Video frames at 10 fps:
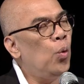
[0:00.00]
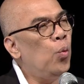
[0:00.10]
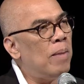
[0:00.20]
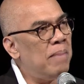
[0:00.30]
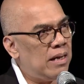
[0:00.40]

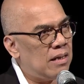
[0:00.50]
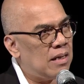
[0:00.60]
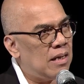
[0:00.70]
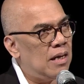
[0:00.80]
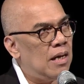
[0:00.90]
women
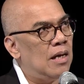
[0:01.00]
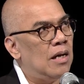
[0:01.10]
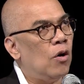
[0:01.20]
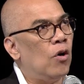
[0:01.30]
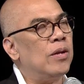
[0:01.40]

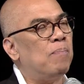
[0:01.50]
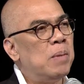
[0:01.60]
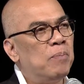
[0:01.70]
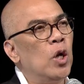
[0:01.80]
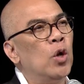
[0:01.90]
or the
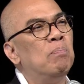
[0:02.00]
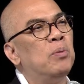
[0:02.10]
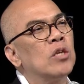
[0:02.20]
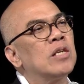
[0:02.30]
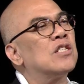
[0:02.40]
people who
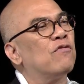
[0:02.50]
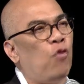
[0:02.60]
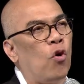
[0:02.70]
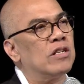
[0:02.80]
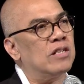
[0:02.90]
brought us
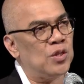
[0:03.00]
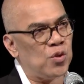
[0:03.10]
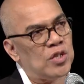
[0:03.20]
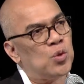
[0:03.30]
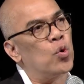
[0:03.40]
forth
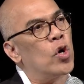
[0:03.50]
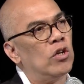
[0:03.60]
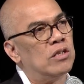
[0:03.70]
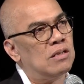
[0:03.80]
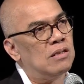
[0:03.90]
into this world?